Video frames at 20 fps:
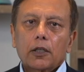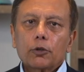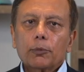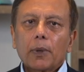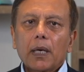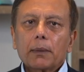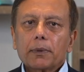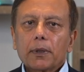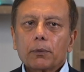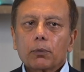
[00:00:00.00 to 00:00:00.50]

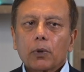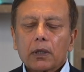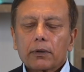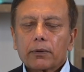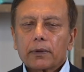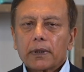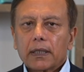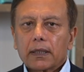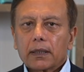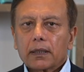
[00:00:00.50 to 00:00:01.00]
might be
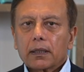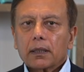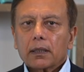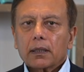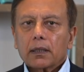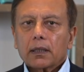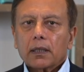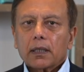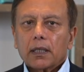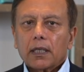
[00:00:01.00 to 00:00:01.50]
wondering
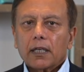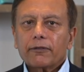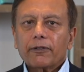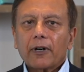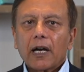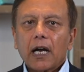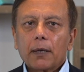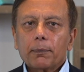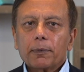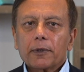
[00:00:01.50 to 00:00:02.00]
if
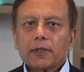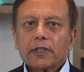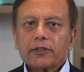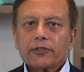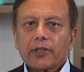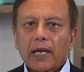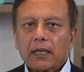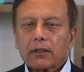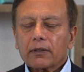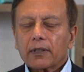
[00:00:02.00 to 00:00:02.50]
hyper
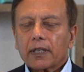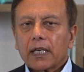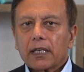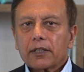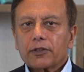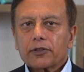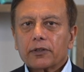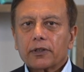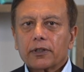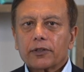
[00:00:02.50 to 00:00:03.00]

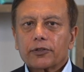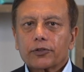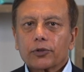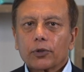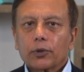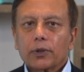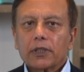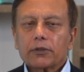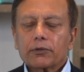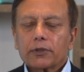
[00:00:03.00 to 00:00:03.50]
disaggregation is
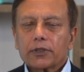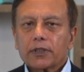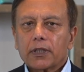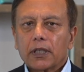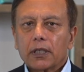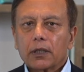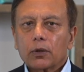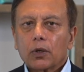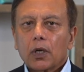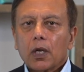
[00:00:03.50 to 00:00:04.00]
so
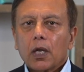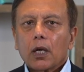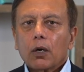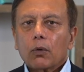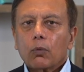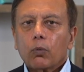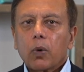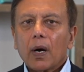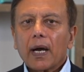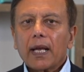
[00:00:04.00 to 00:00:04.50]
interesting,
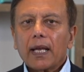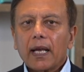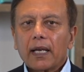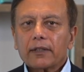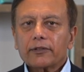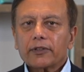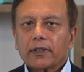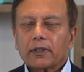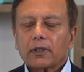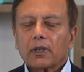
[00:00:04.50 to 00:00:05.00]
why
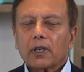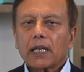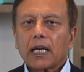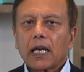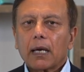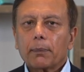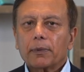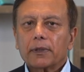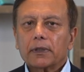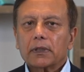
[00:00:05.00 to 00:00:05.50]
has it not
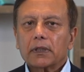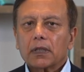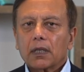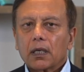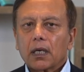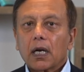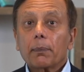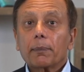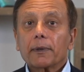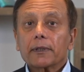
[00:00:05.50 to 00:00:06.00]
happened
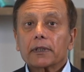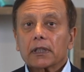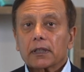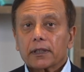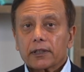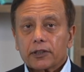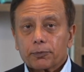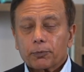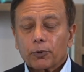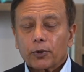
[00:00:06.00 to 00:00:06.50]
up until
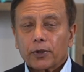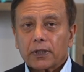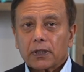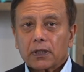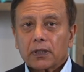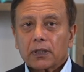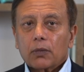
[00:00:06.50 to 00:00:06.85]
this point?